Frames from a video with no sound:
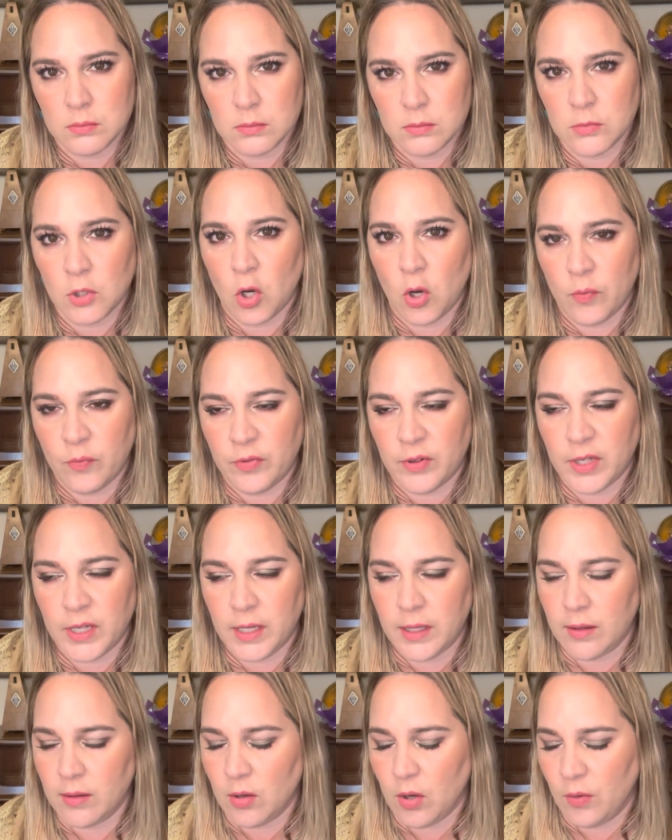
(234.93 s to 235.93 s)

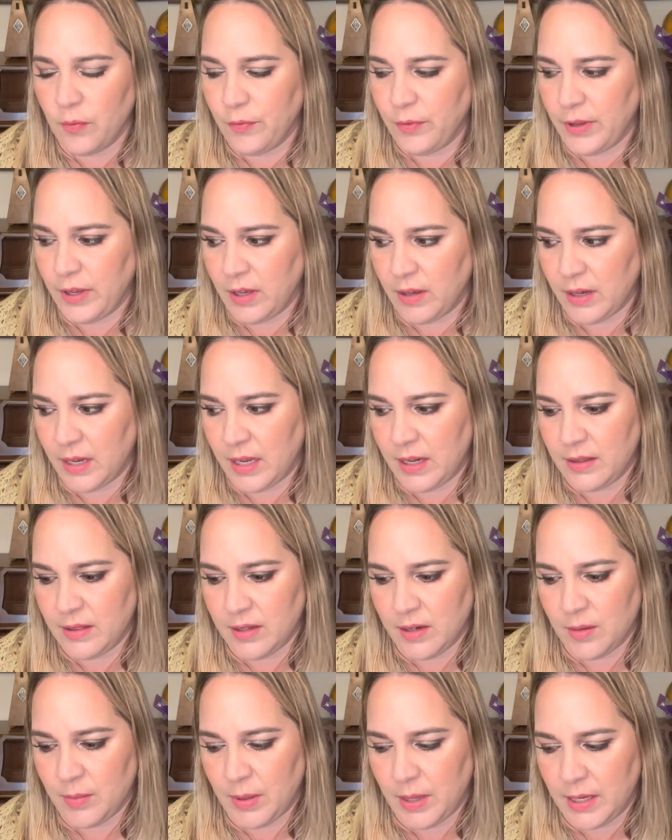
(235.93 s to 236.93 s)
Hopefully I'll get
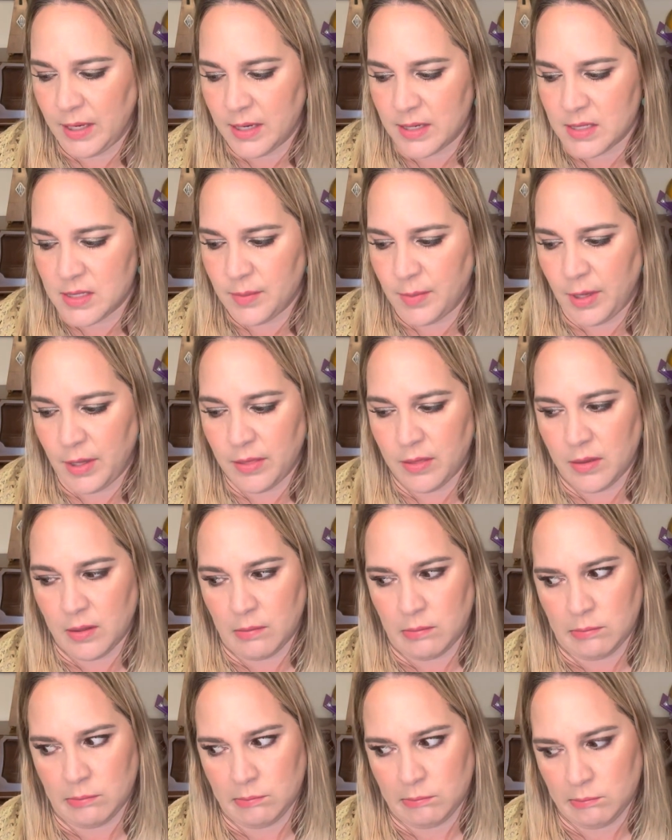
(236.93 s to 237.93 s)
there by next month.
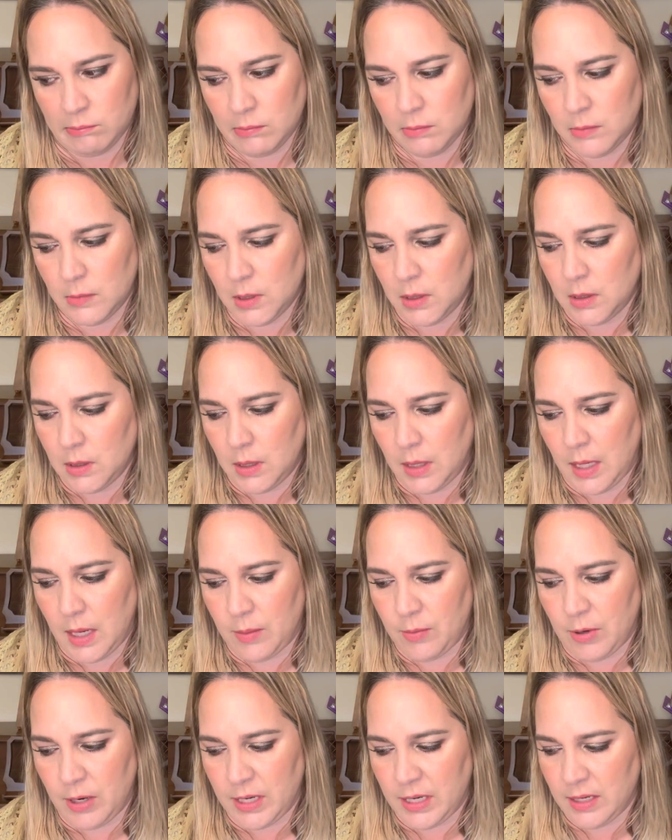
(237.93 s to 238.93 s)

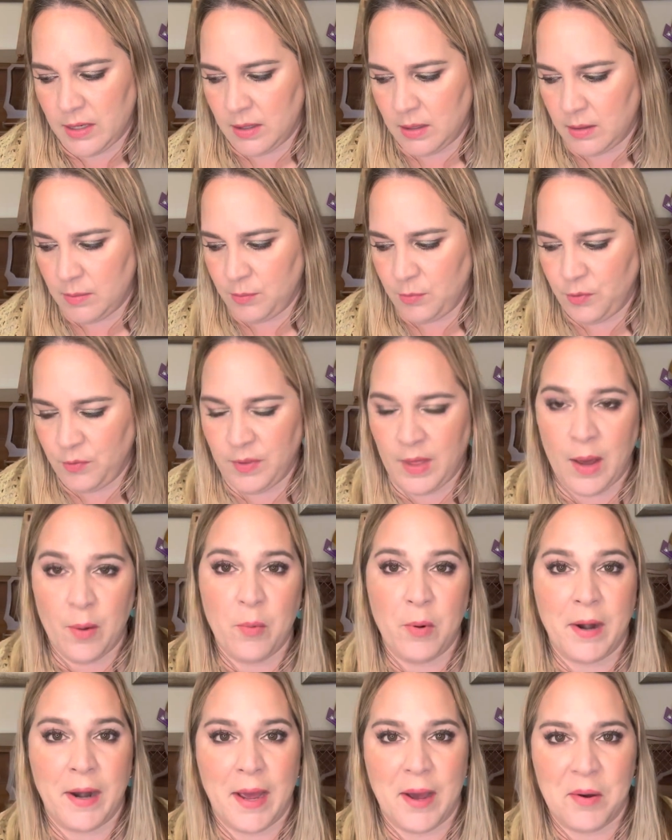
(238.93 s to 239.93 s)
I'm ready to move that
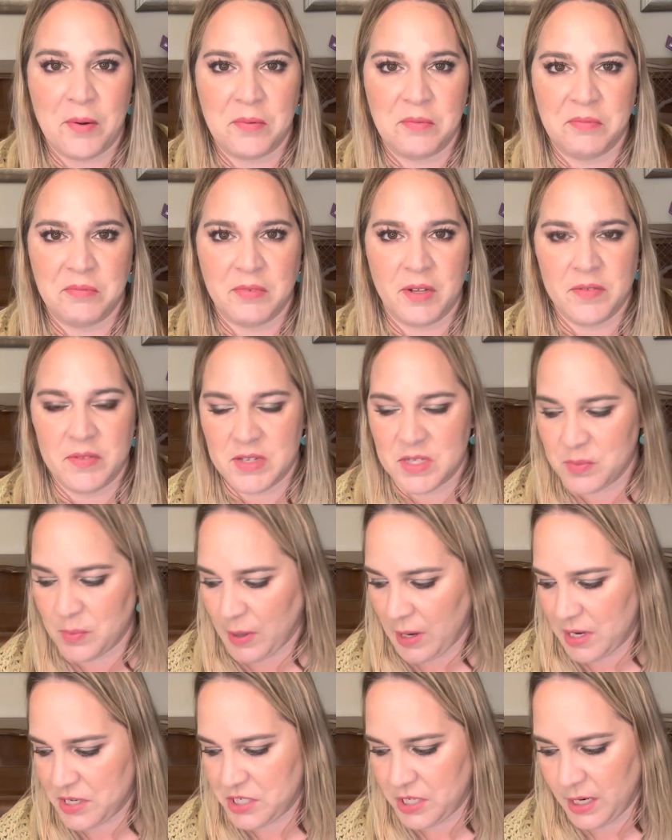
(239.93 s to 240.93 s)
one out of this
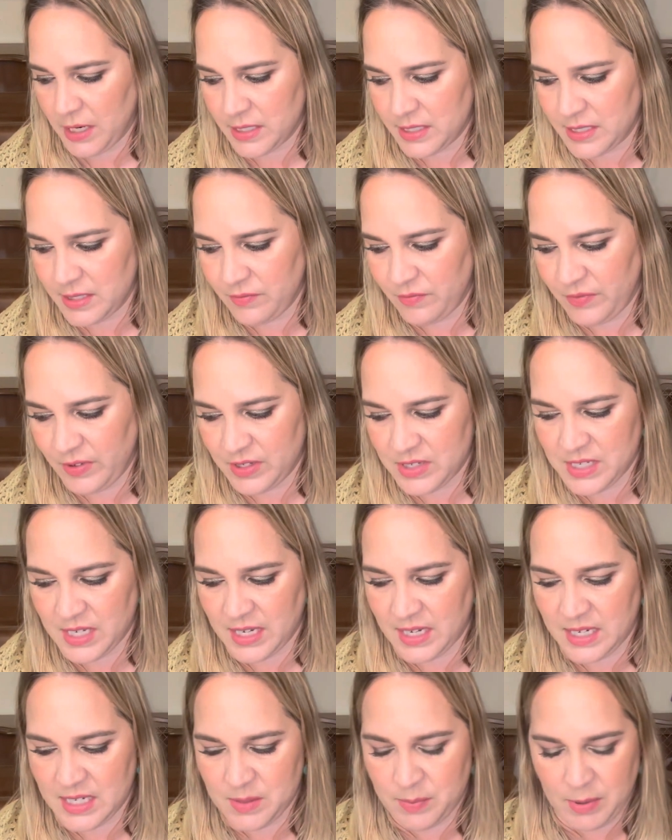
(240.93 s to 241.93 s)
project. It feels
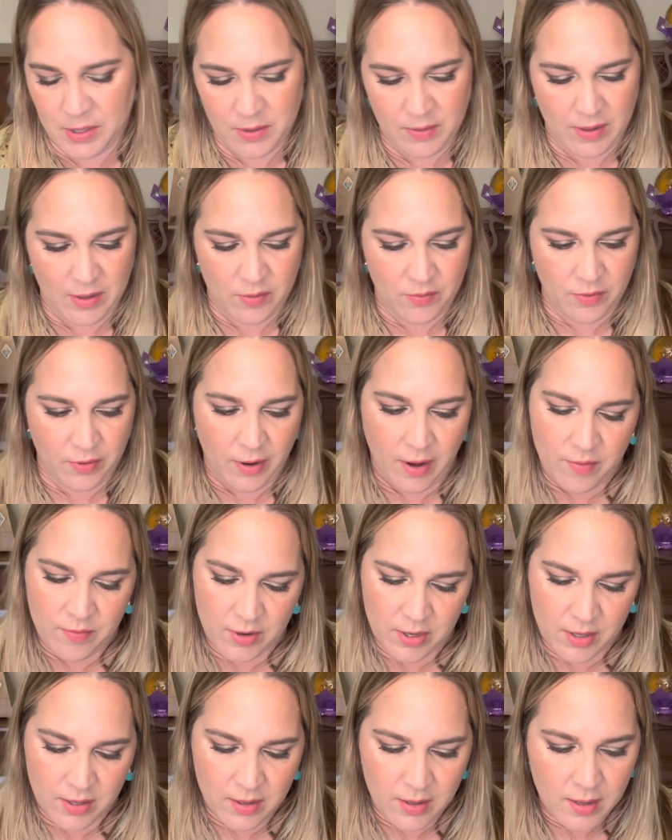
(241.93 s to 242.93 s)
like it's been around
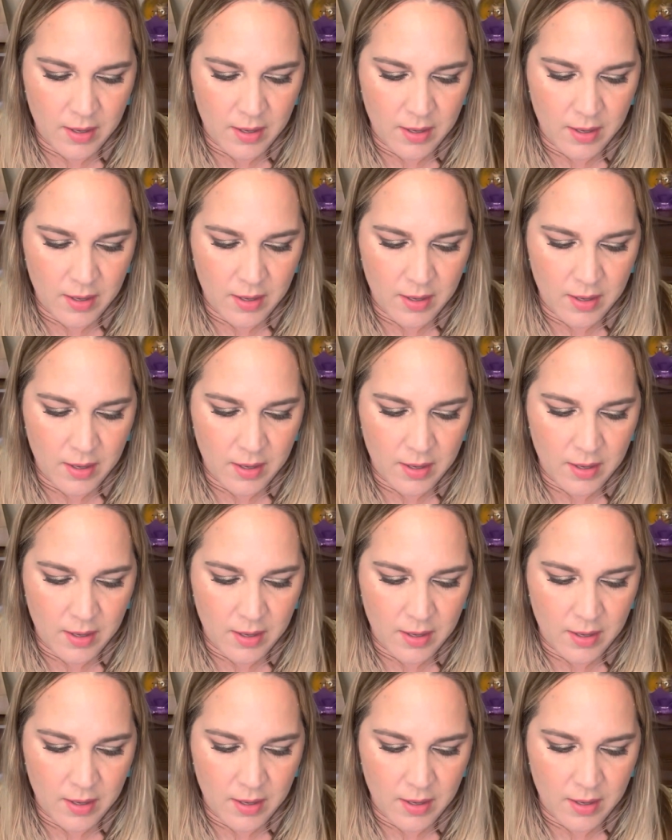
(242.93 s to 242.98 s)
forever